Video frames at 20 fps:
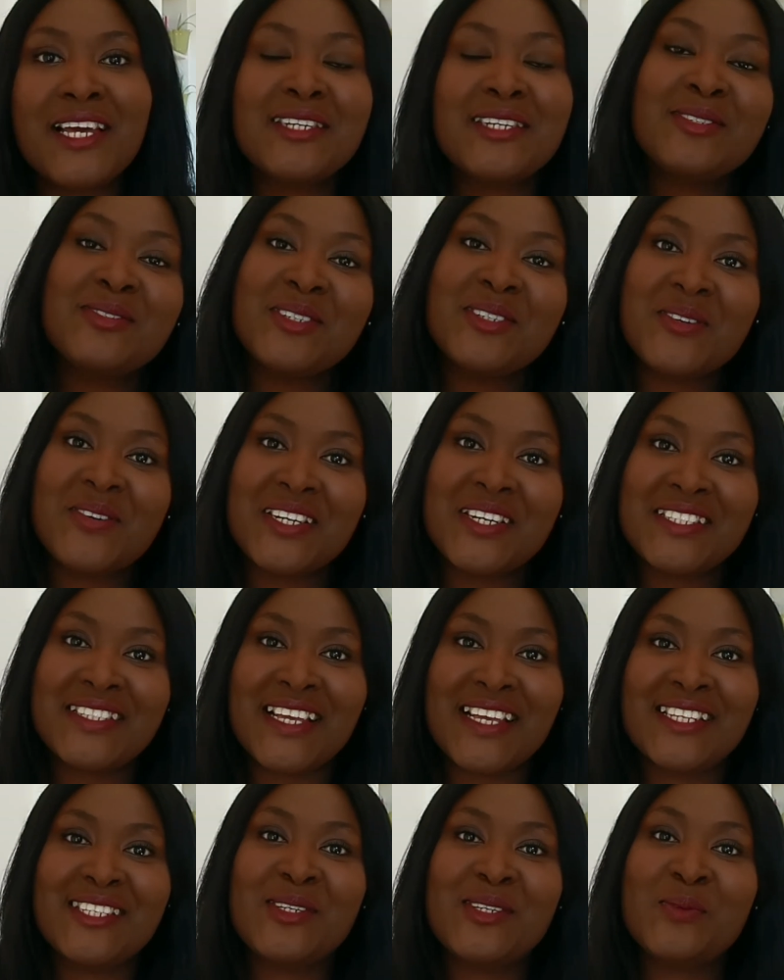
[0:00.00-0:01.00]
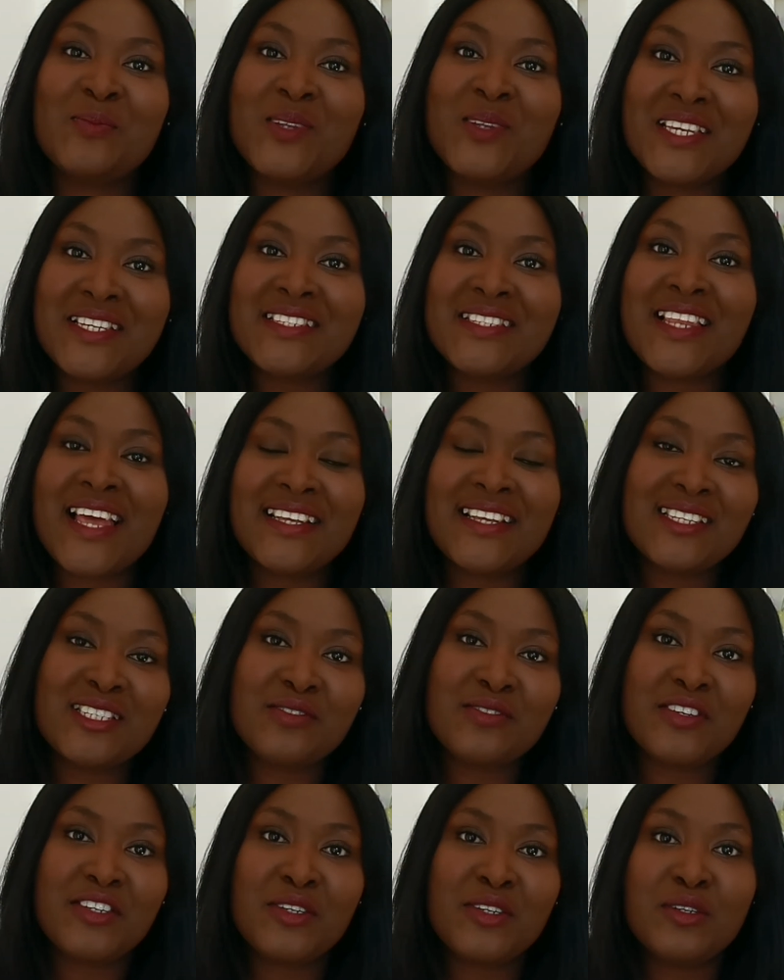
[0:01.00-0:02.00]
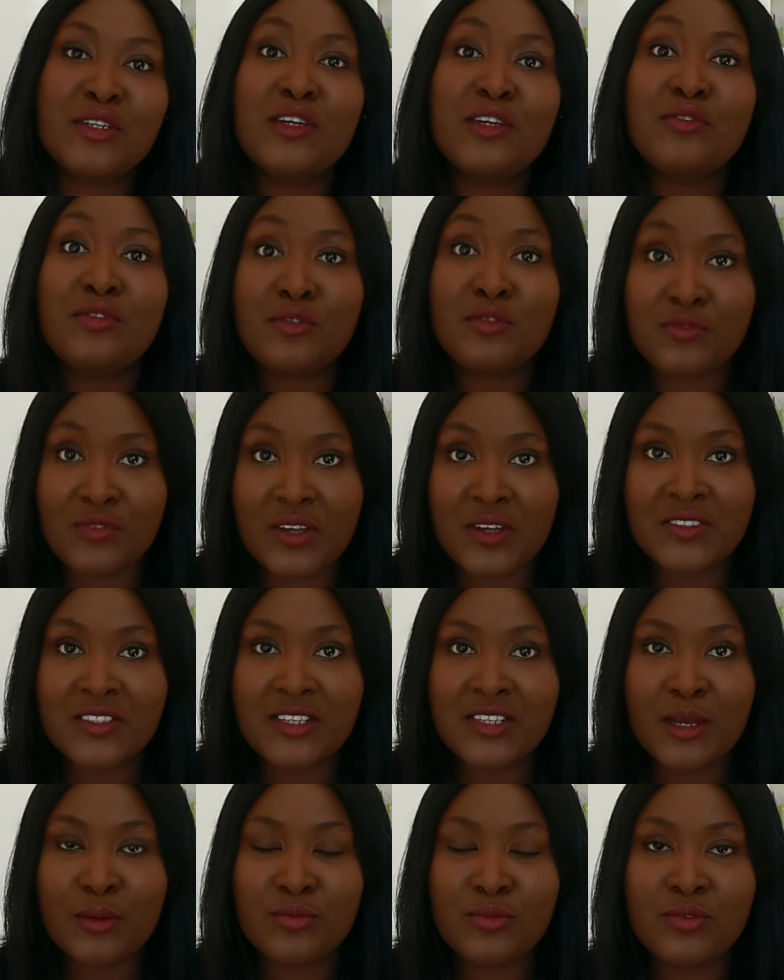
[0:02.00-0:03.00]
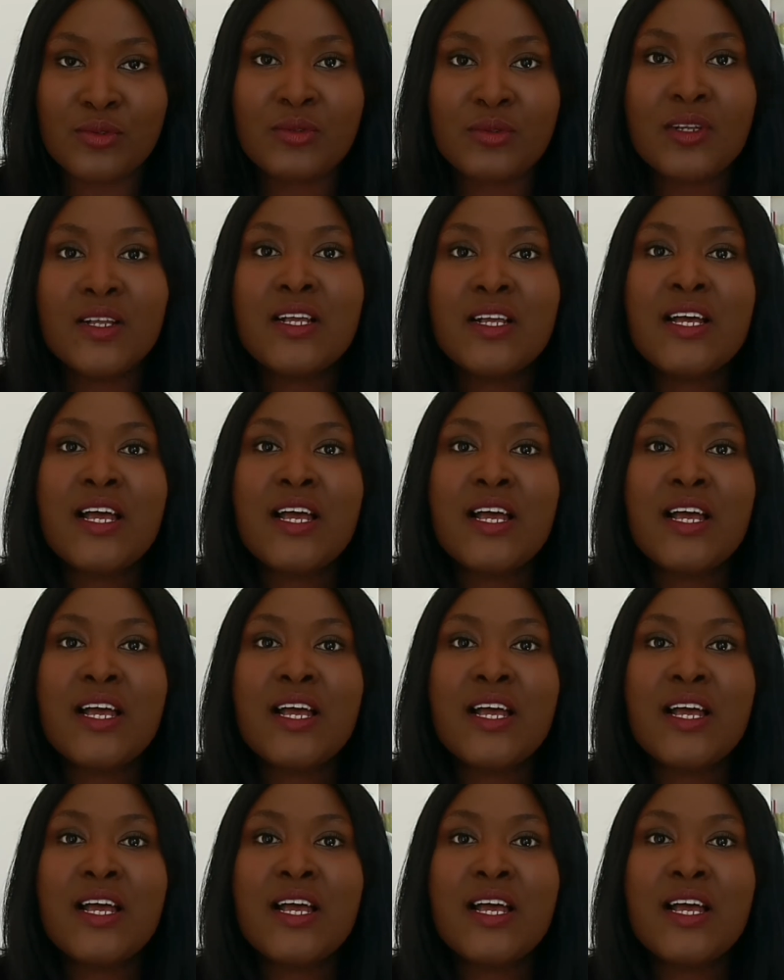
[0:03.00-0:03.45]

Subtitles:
like to request that you please like this video if you found it helpful,